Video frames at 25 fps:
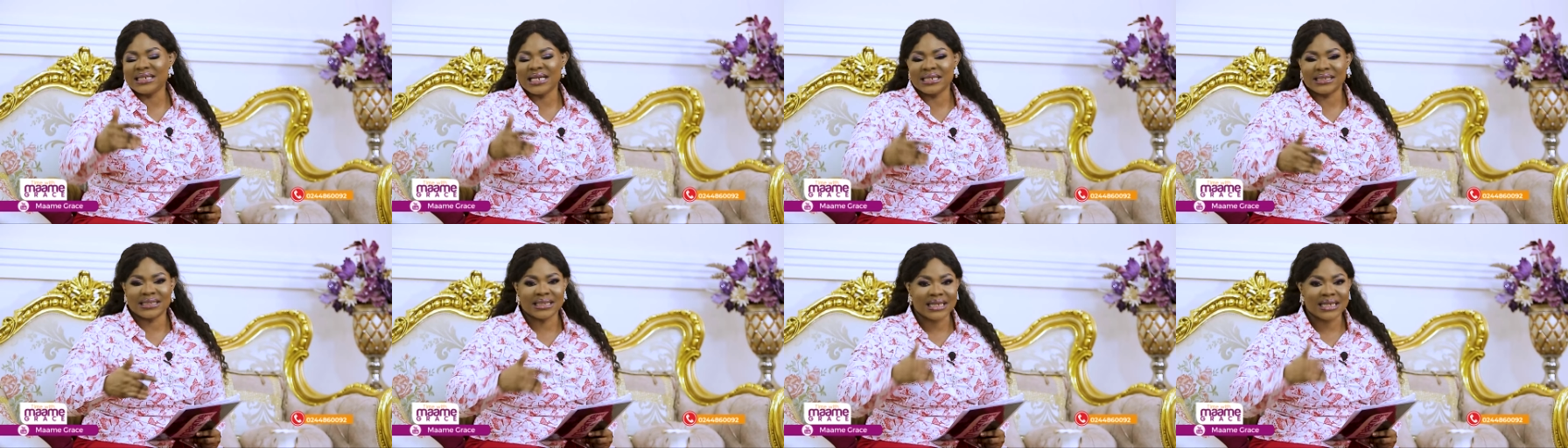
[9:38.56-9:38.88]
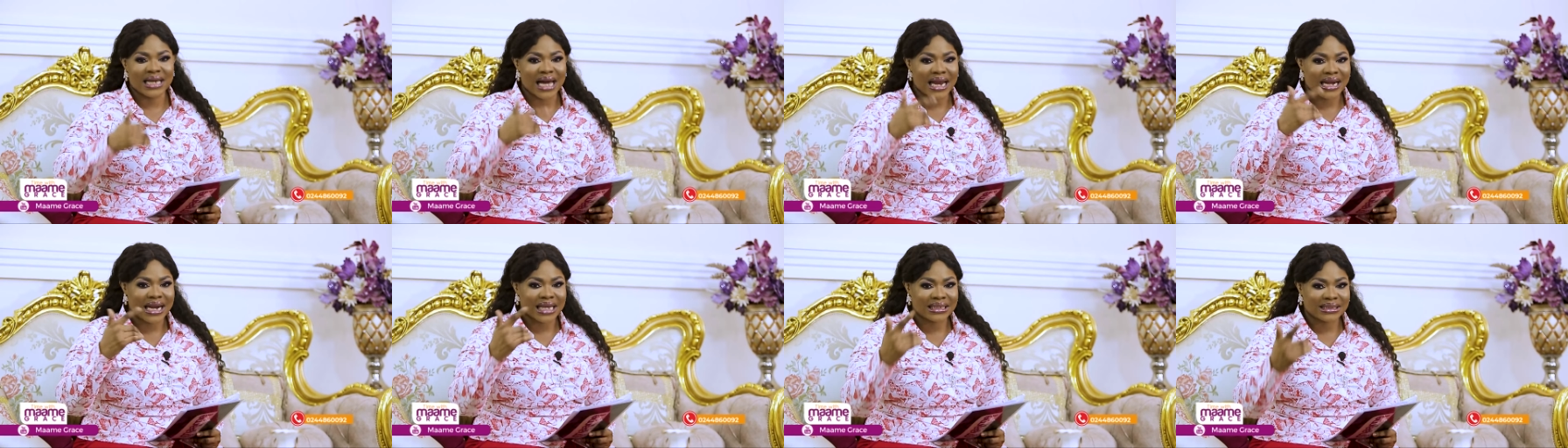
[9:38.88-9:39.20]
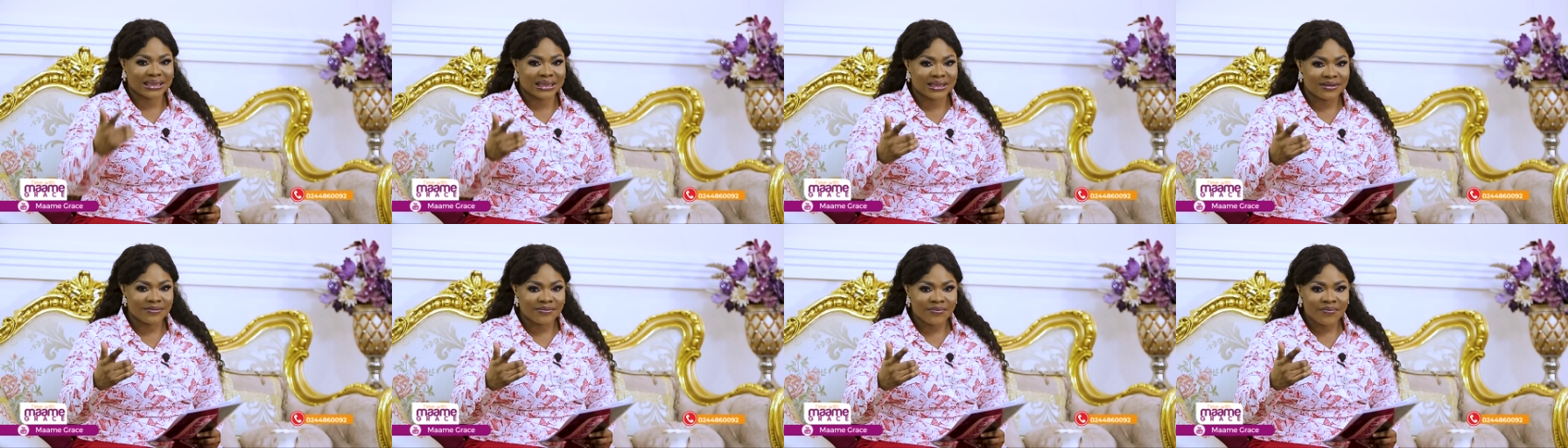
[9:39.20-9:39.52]
na sika na
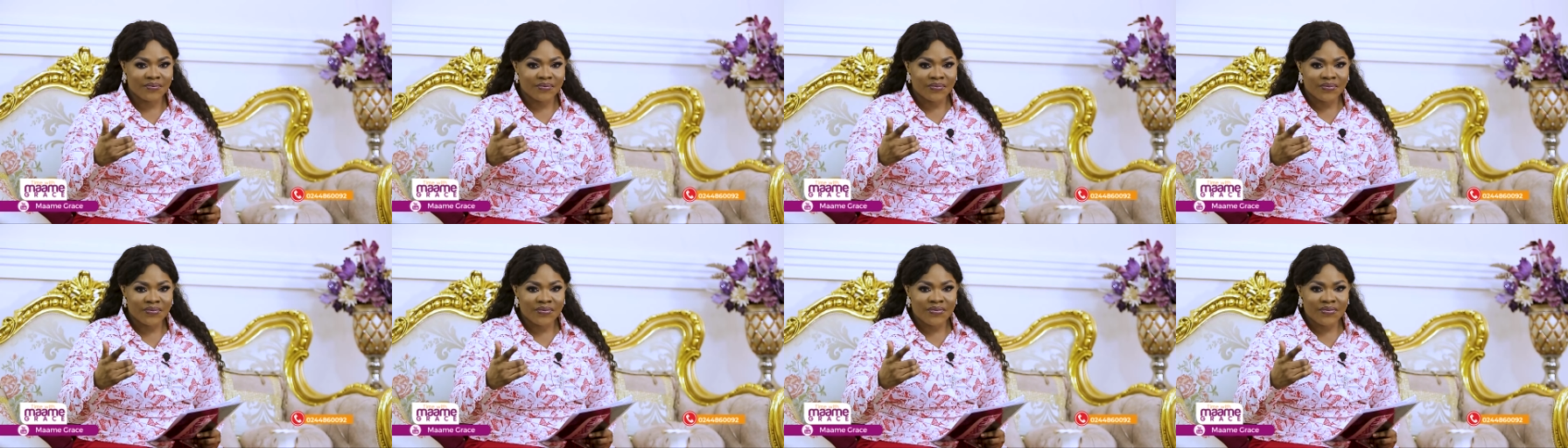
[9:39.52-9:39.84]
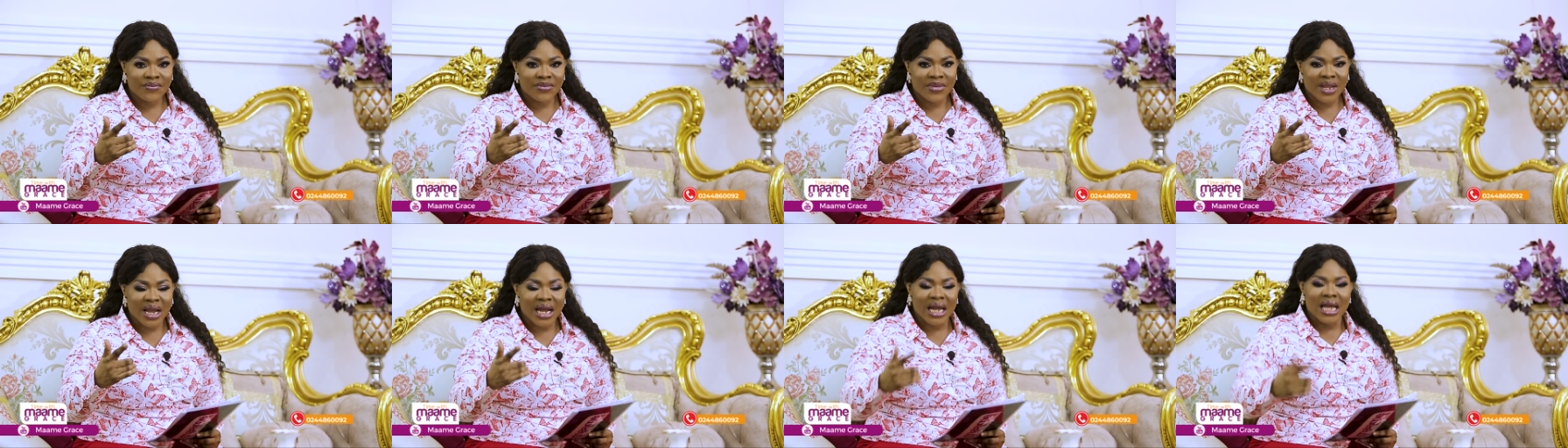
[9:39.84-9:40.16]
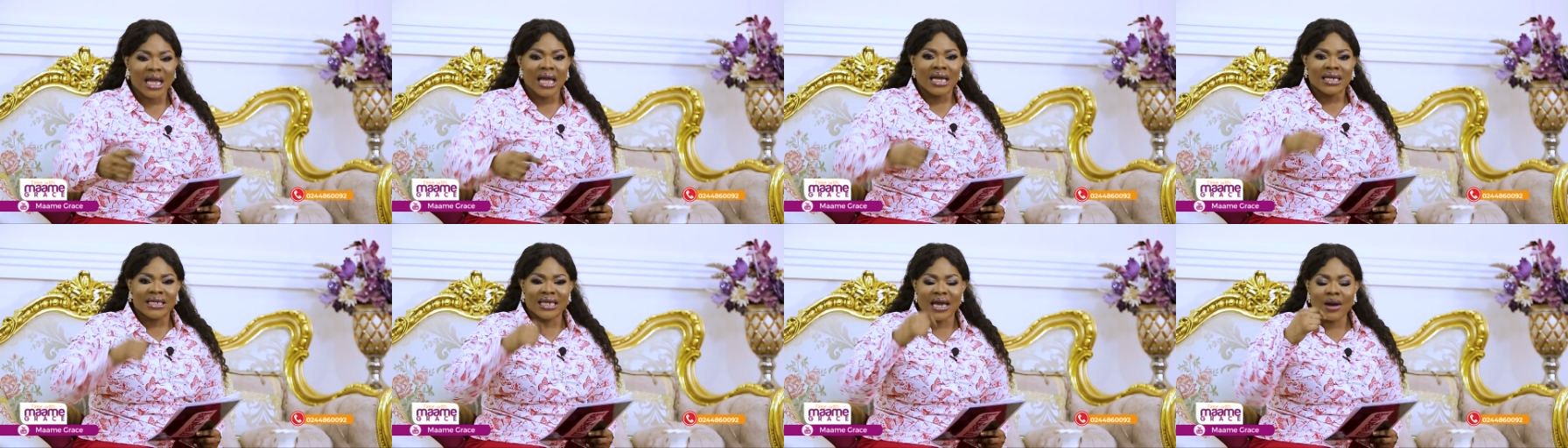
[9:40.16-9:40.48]
hye
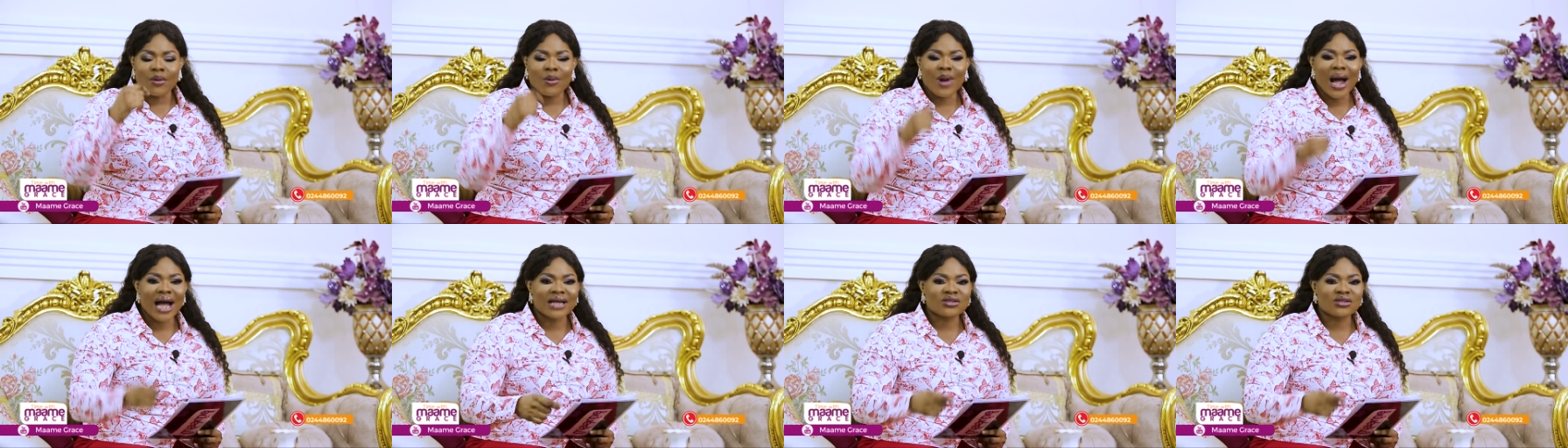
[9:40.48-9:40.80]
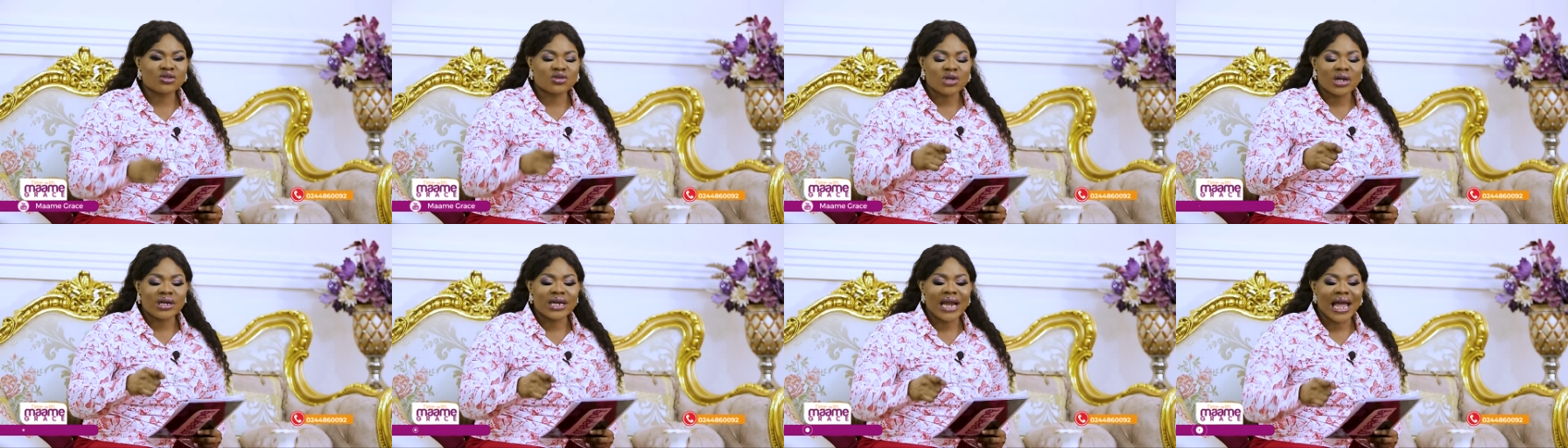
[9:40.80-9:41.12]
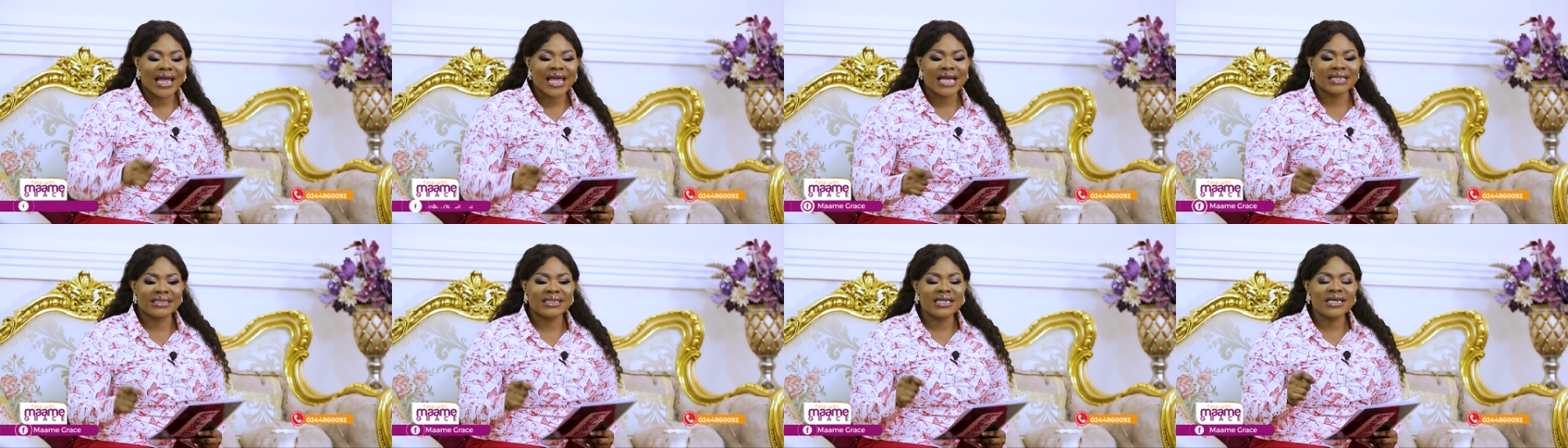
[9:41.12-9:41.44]
ye kwa sorry a
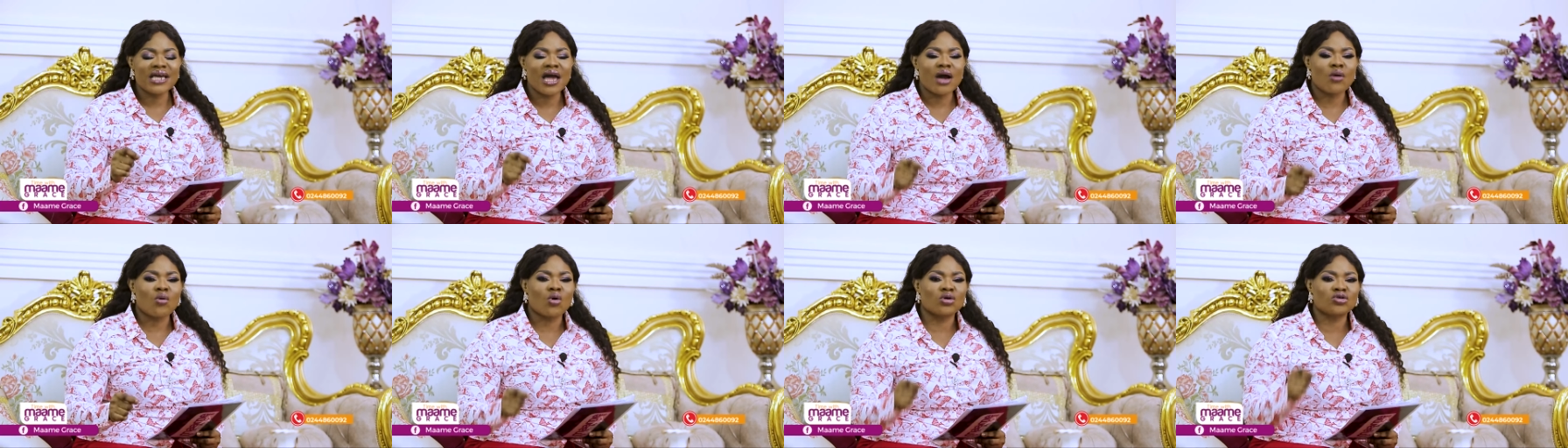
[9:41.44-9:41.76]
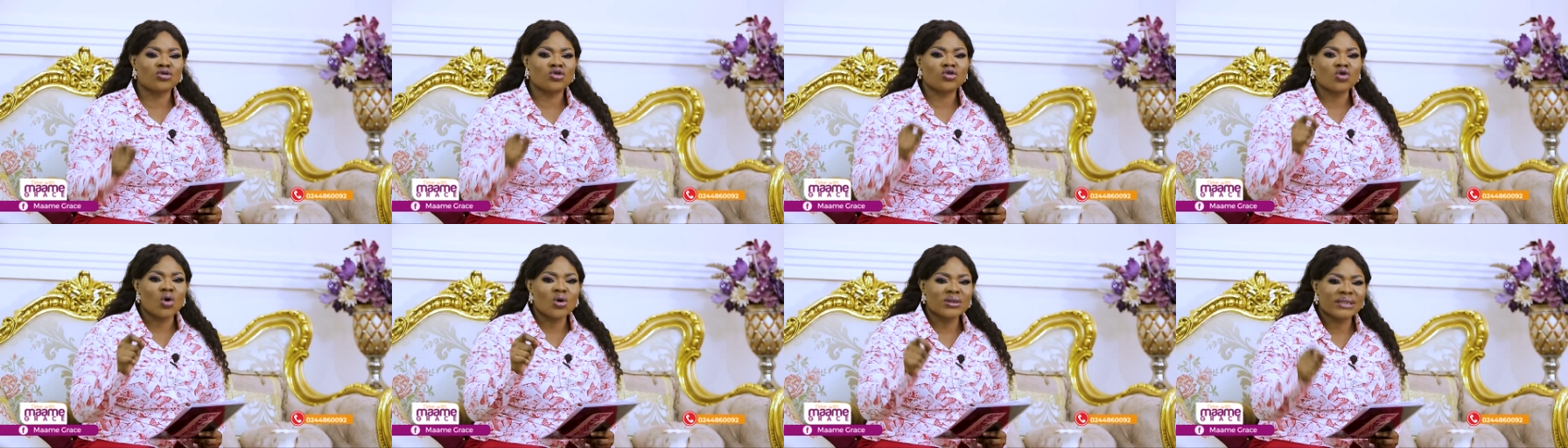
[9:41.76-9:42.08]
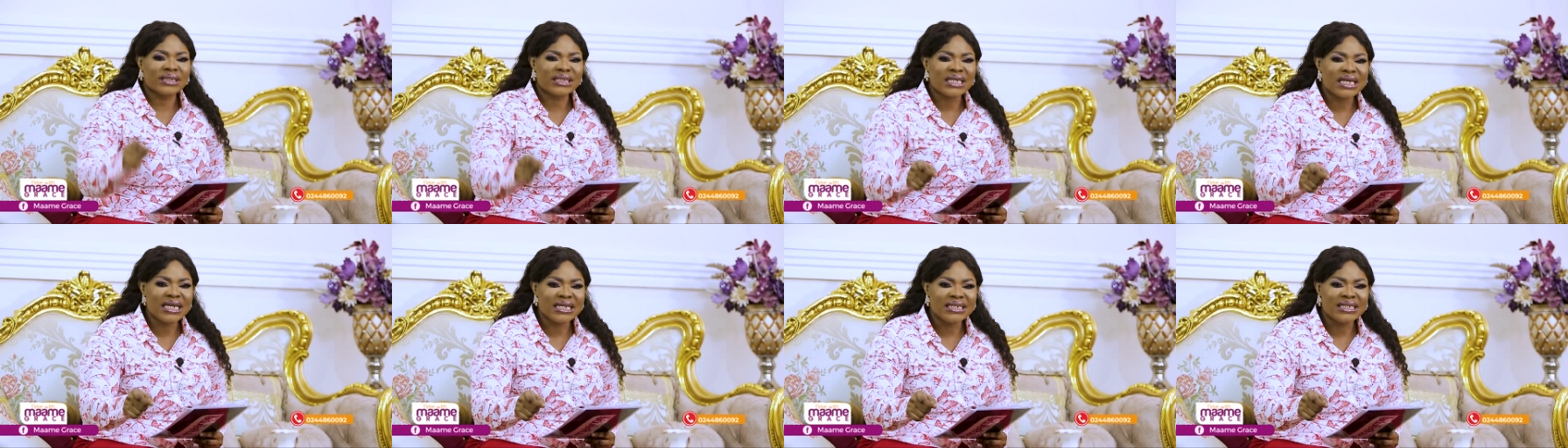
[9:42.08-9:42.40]
ye si ye ko sow
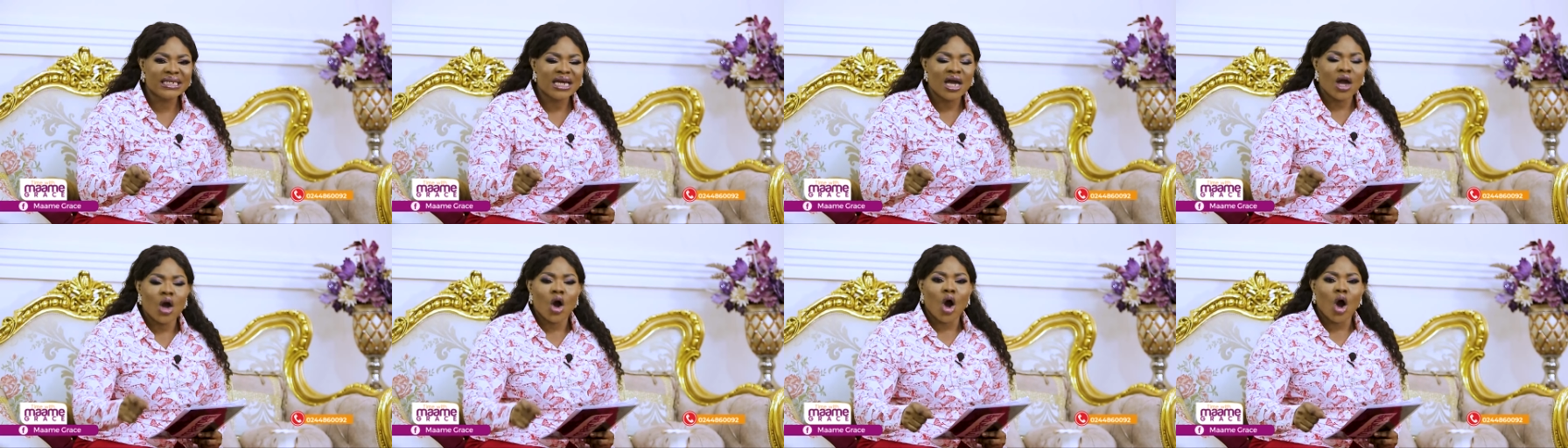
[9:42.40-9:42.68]
seed